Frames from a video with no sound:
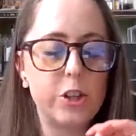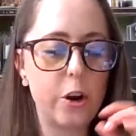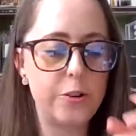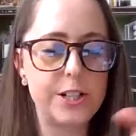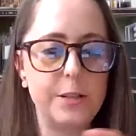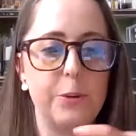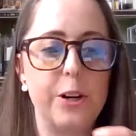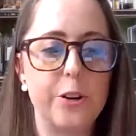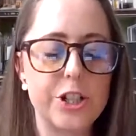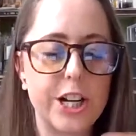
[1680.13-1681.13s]
toasty
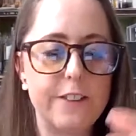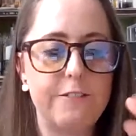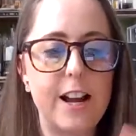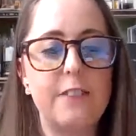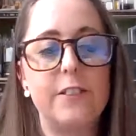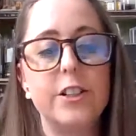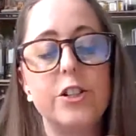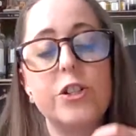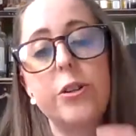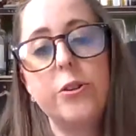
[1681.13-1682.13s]
brioche flavor
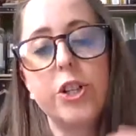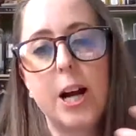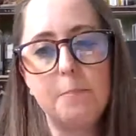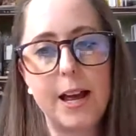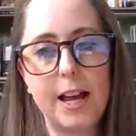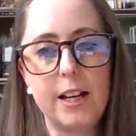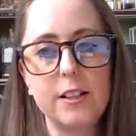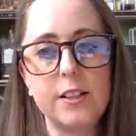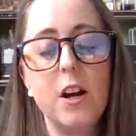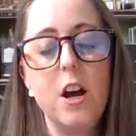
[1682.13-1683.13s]
to champagnes